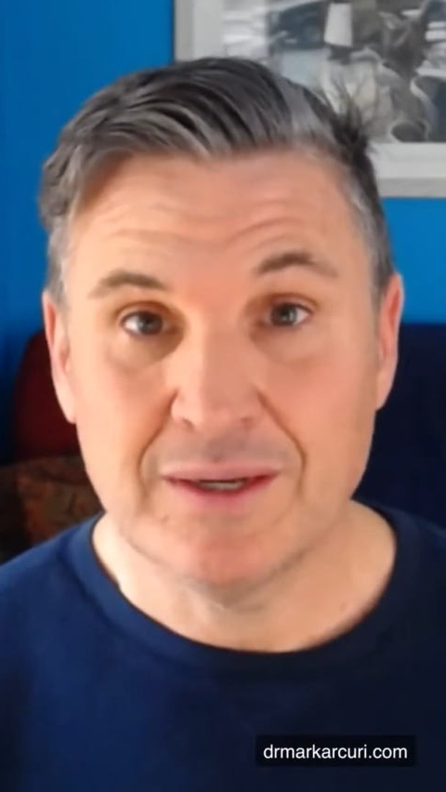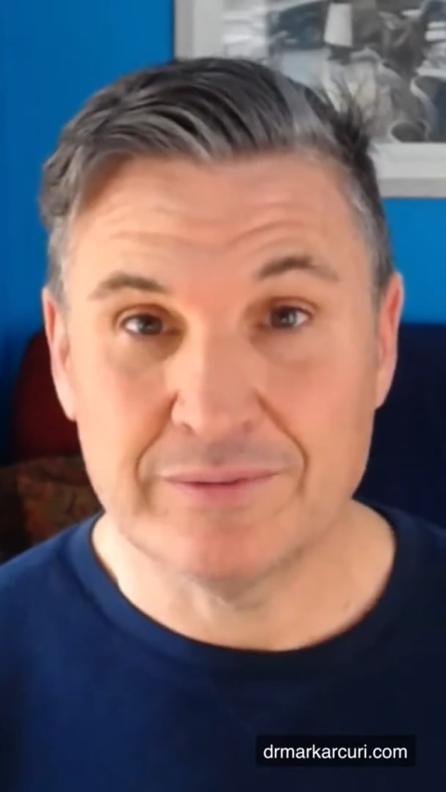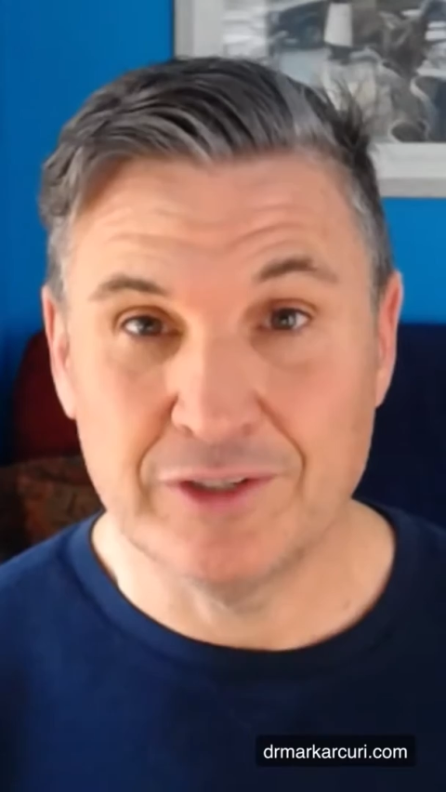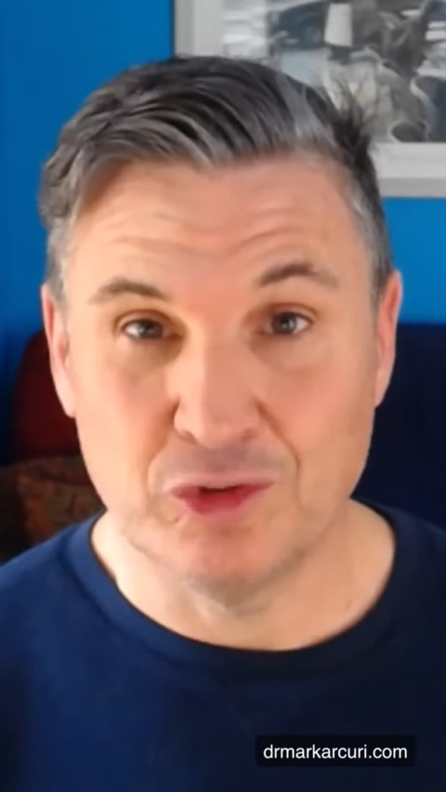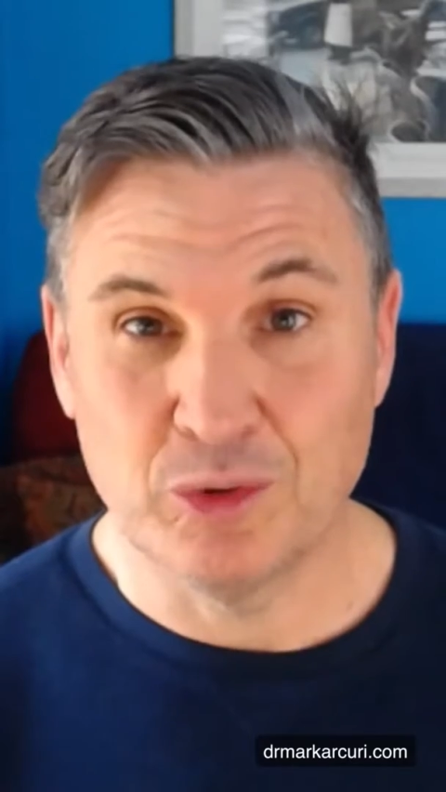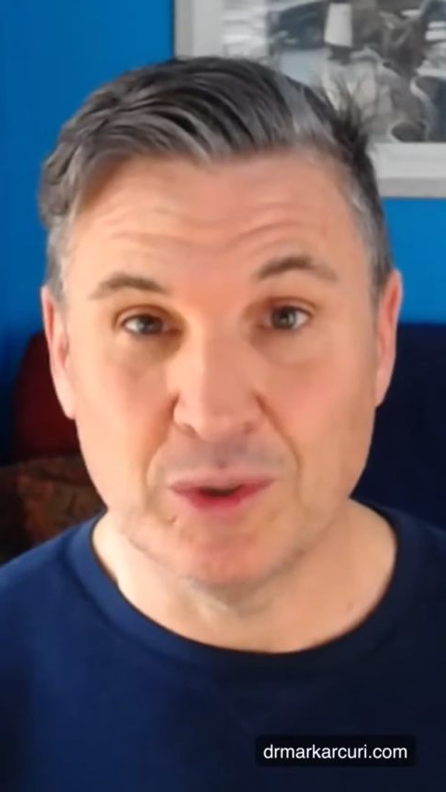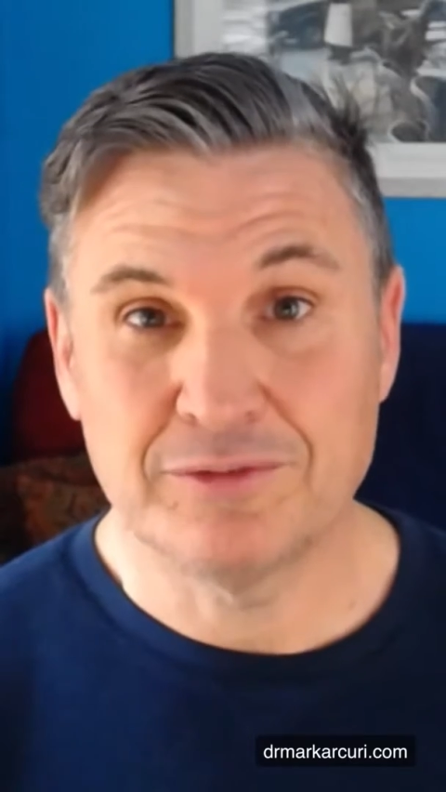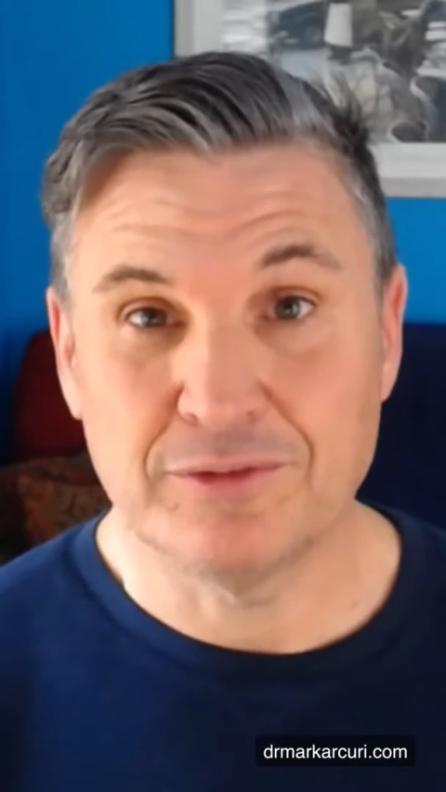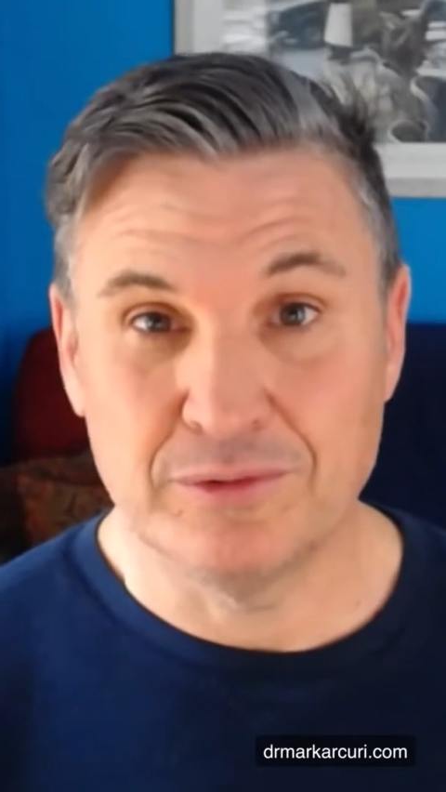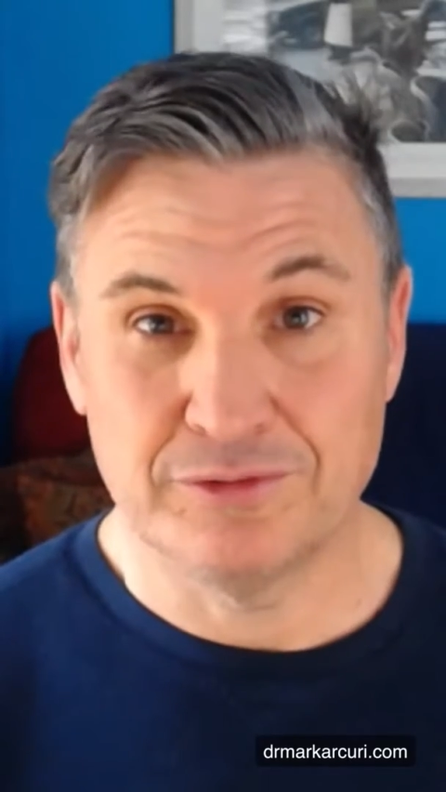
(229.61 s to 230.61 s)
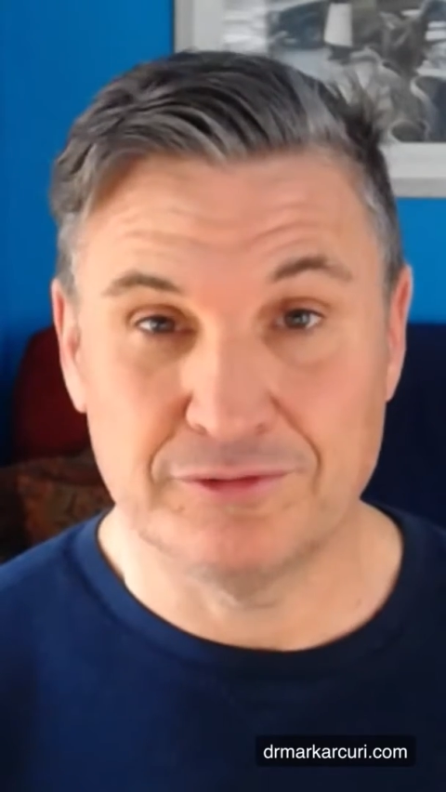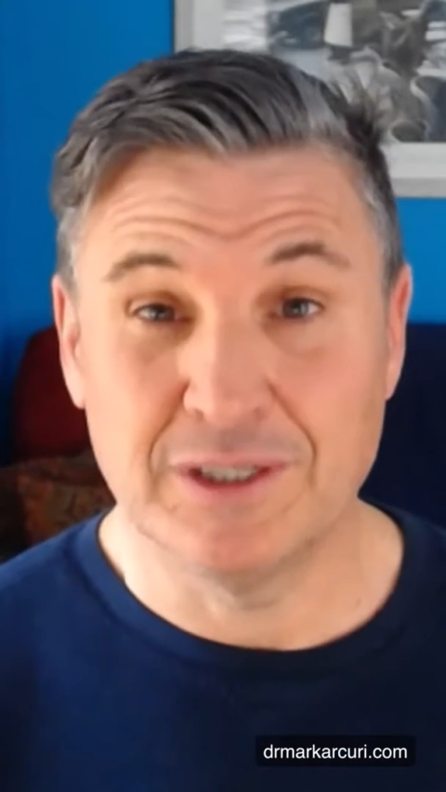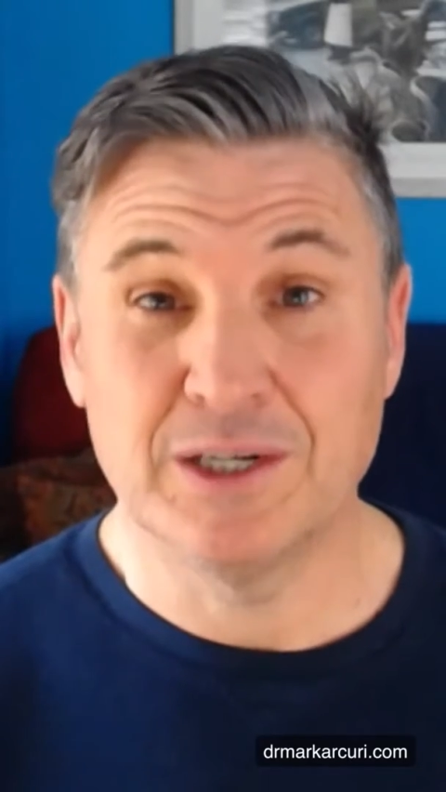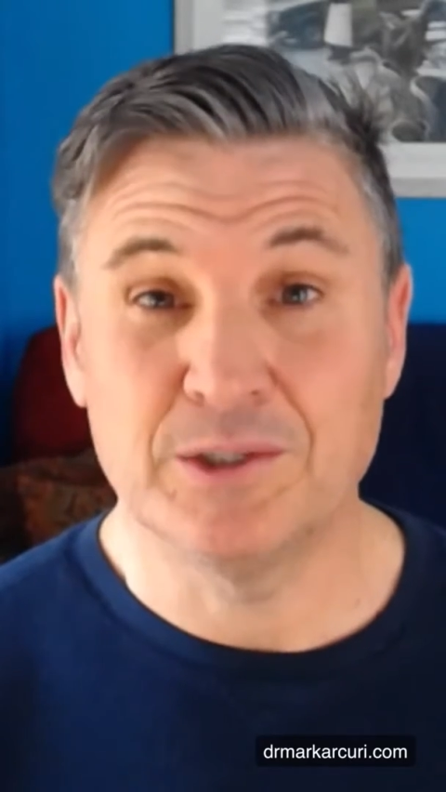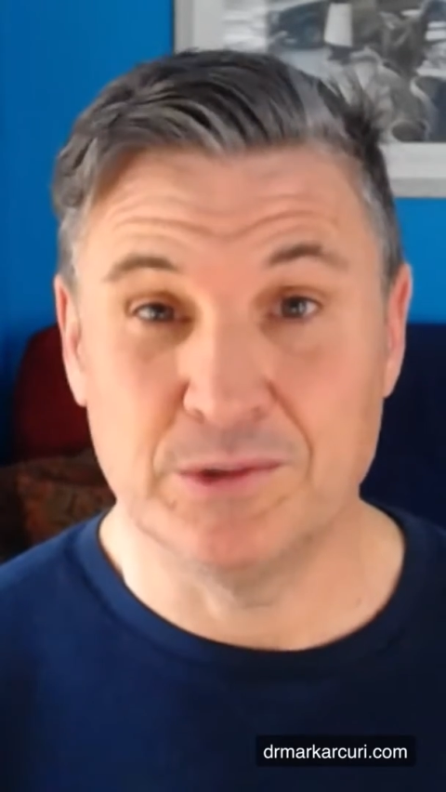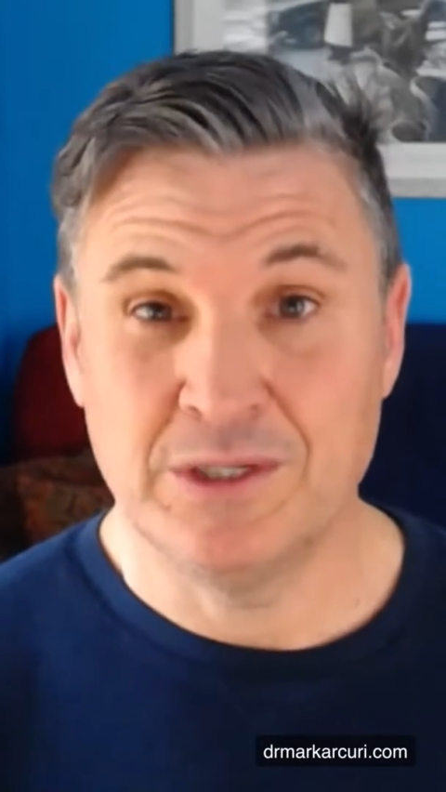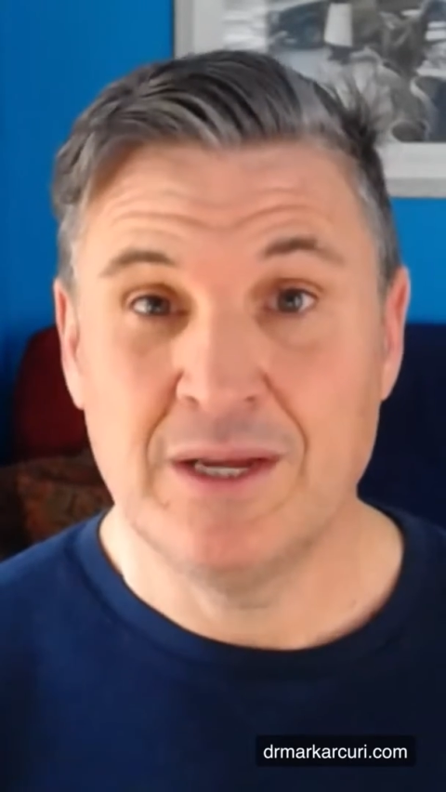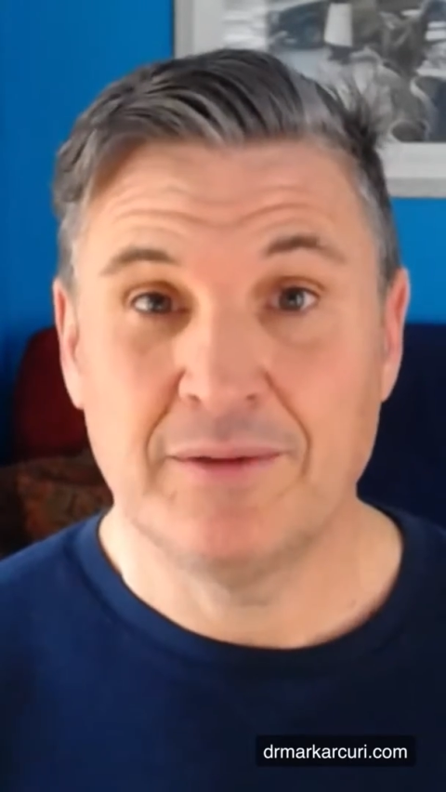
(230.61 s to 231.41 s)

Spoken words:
of a joyful flow